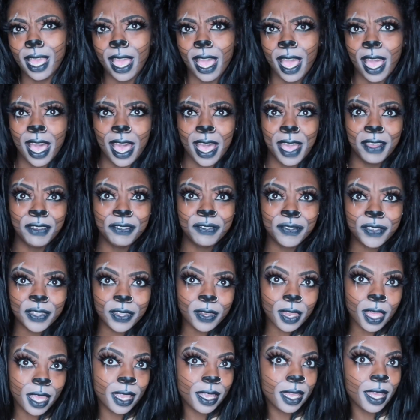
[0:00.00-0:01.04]
I feel
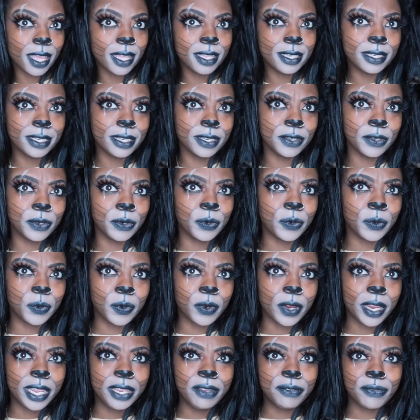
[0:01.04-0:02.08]
like I did a
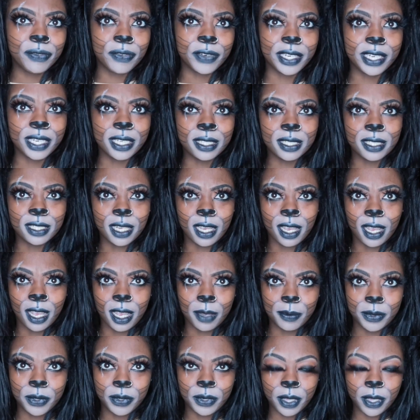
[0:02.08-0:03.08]
great freaking job,